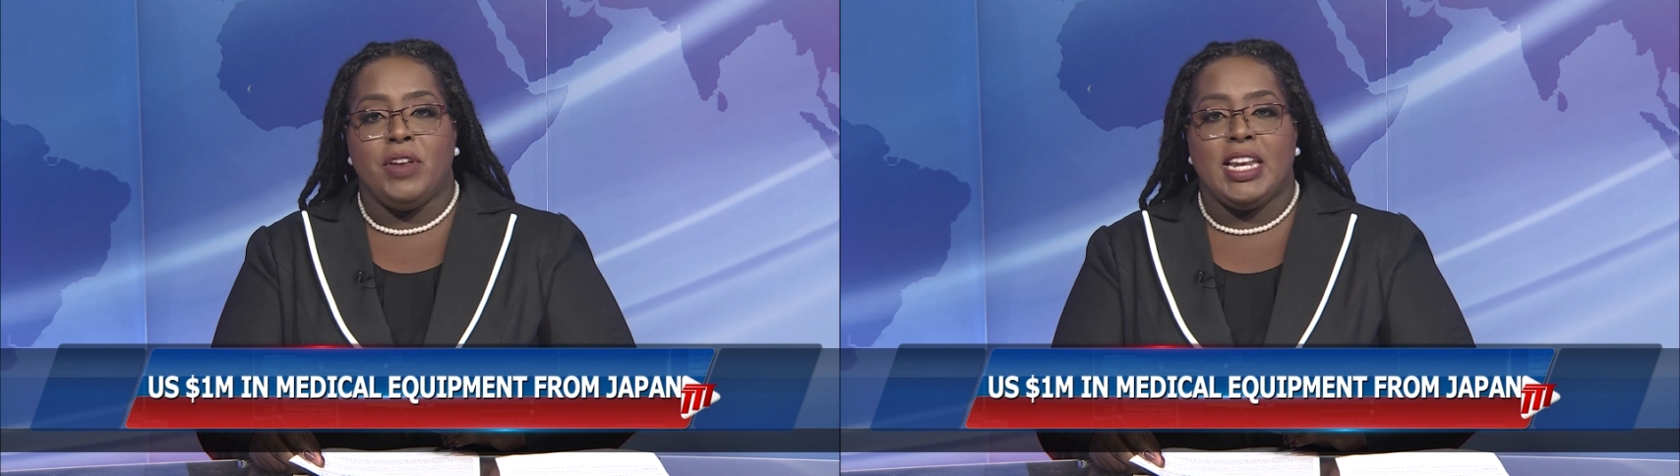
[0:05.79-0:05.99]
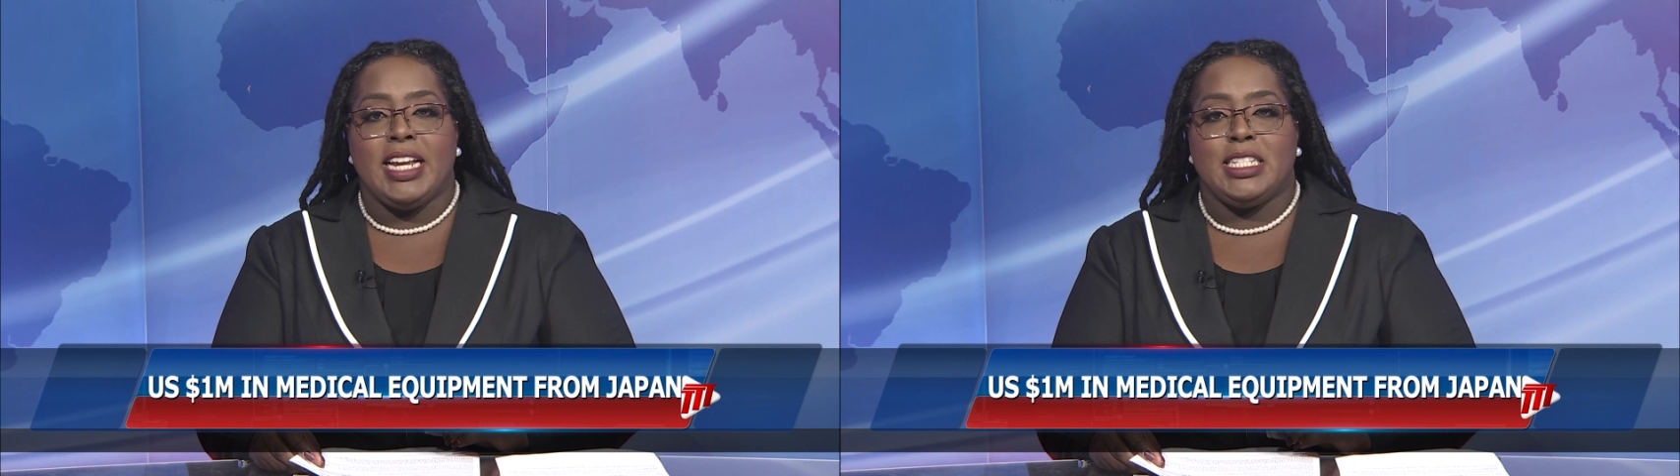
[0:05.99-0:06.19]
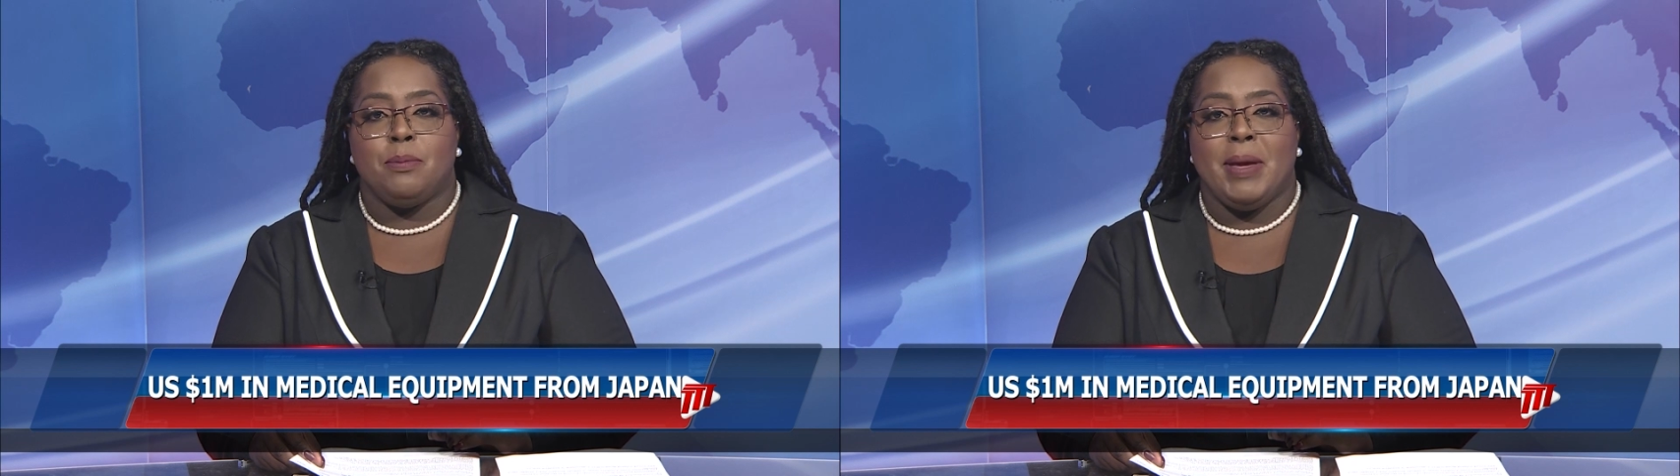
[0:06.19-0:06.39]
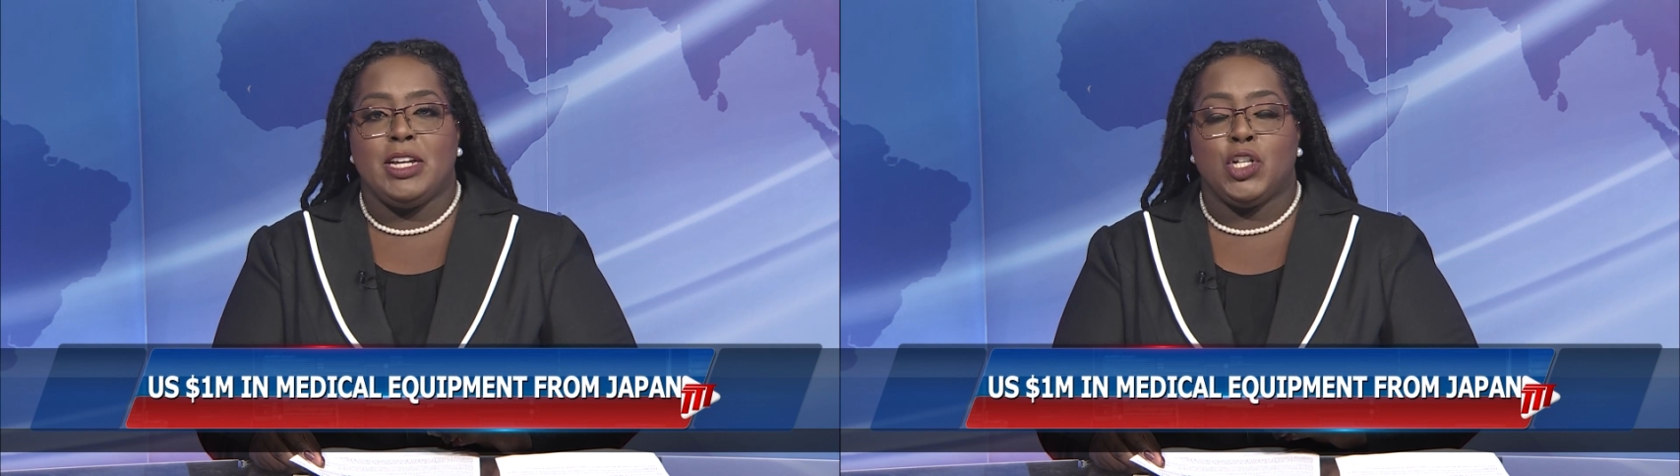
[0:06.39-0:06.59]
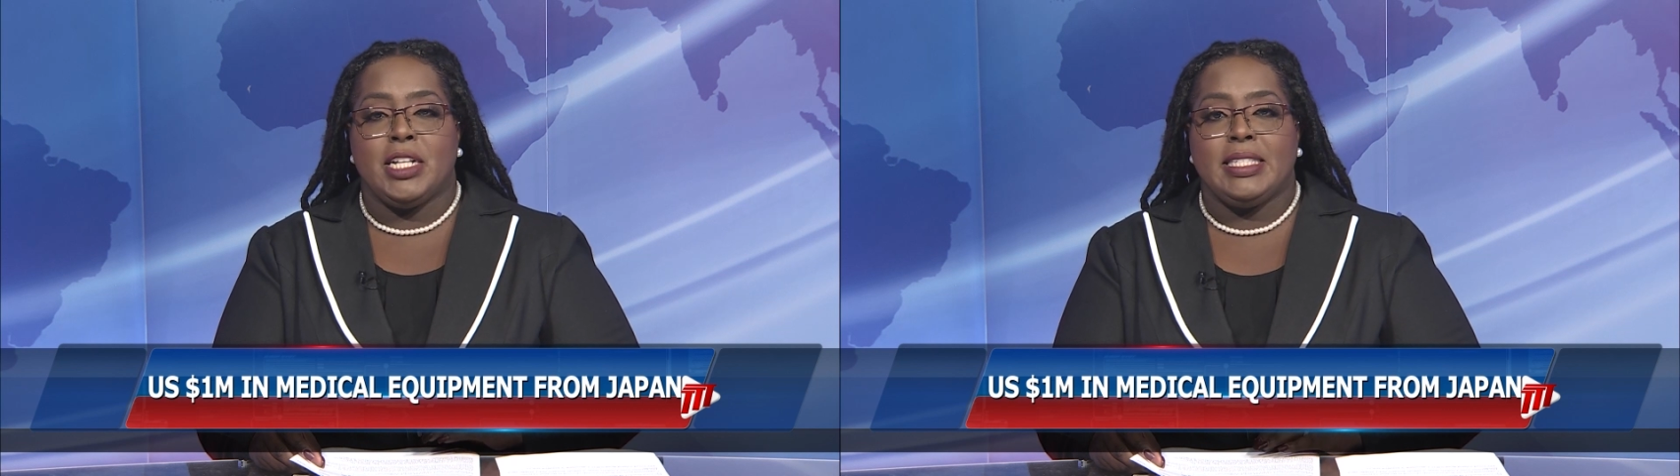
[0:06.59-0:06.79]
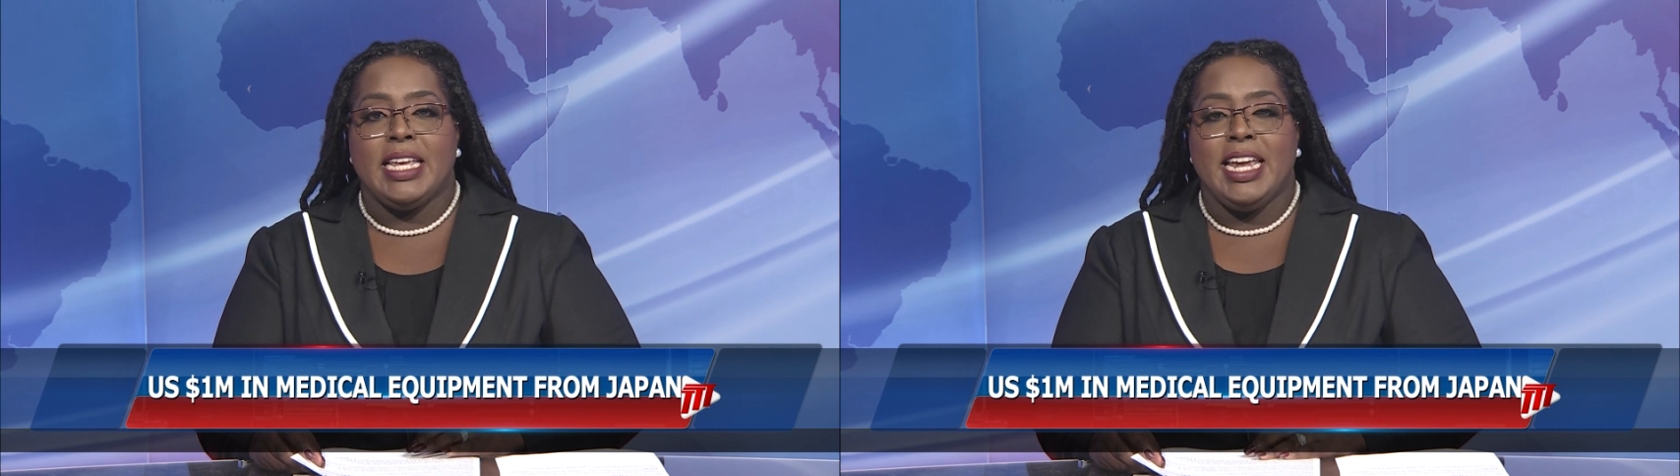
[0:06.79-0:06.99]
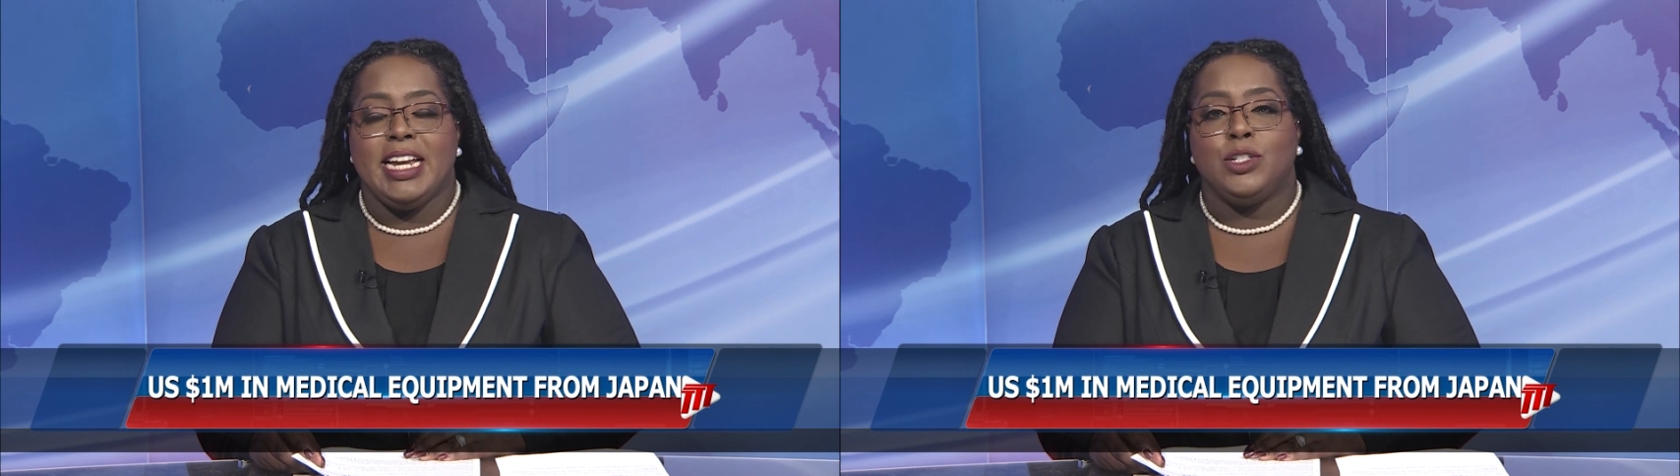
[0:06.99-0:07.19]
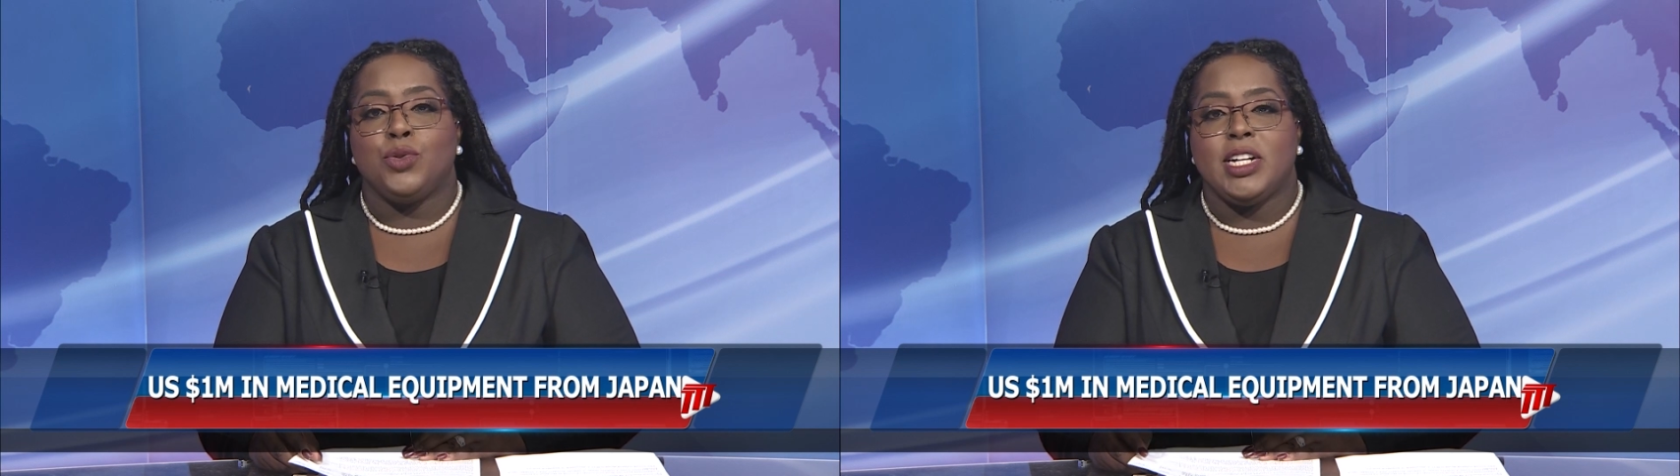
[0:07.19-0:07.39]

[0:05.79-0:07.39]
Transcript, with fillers: for COVID 19 patients